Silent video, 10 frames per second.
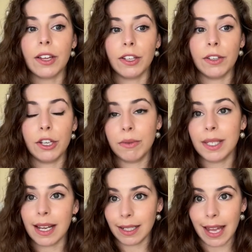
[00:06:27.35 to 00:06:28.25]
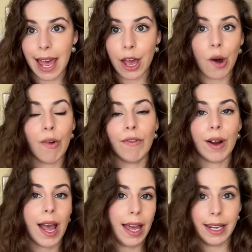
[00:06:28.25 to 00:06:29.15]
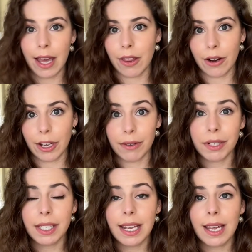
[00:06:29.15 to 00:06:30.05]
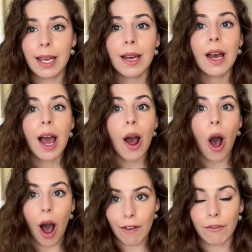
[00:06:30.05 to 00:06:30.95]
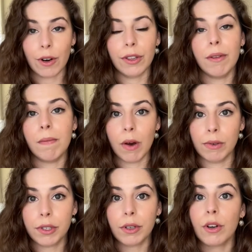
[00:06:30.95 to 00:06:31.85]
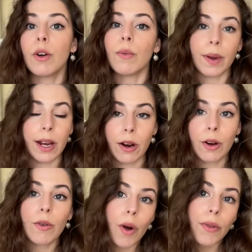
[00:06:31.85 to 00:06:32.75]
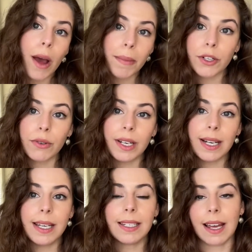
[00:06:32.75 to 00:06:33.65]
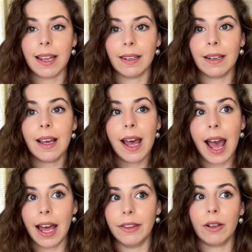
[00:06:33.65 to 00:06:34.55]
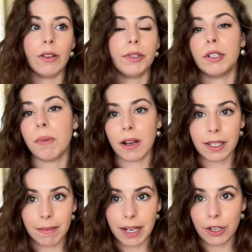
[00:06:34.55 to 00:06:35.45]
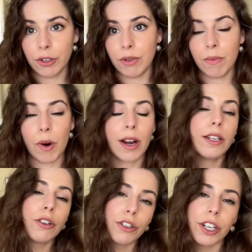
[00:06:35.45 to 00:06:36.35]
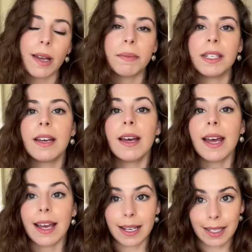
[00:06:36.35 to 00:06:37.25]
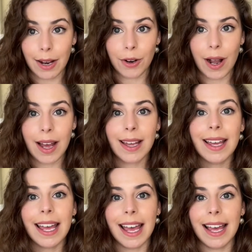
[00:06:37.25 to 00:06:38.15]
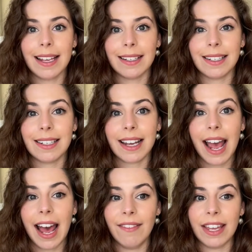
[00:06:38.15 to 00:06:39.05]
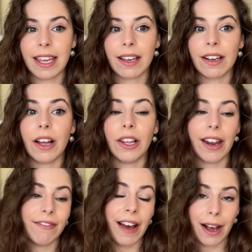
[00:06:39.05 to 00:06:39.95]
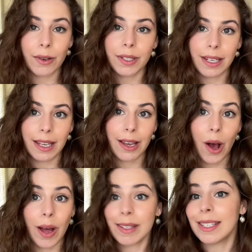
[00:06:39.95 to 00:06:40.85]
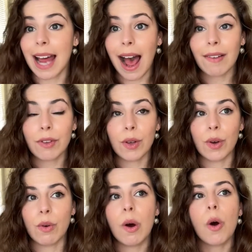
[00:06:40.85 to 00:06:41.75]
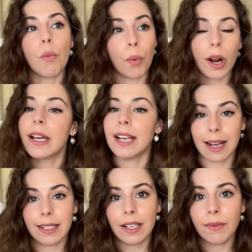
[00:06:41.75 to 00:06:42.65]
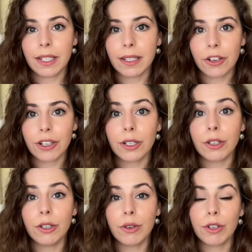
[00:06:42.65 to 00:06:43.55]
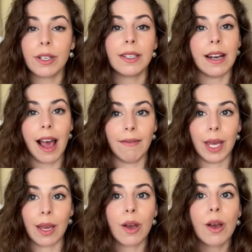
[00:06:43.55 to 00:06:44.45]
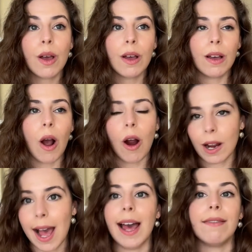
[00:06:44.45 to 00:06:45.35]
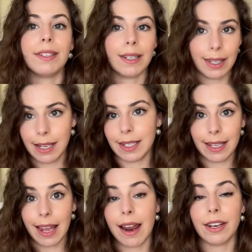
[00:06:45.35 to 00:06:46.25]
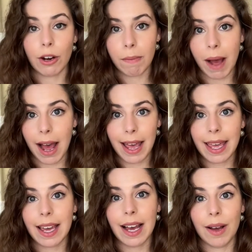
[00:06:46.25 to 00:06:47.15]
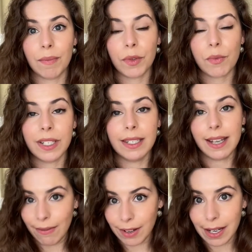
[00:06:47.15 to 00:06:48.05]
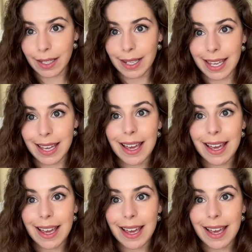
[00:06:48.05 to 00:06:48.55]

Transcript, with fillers: UCLA over any other UC offered the most career growth opportunities and had the closest proximity to more internships, etc and having a lot of faculty on staff who were connected with such institutions and having archives and things like that nearby um, was definitely